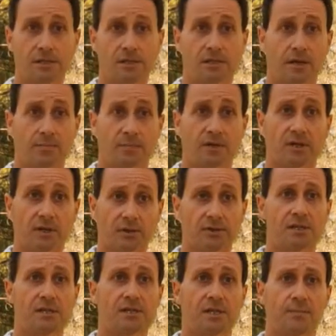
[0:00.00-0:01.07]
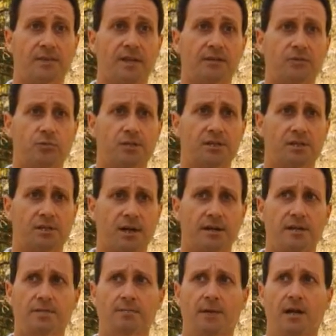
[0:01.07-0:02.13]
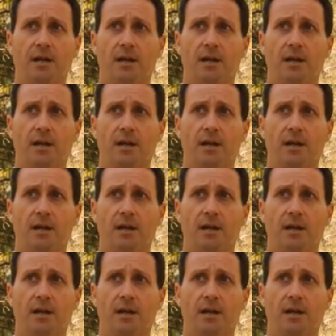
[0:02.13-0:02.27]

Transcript: ecosystem that we study.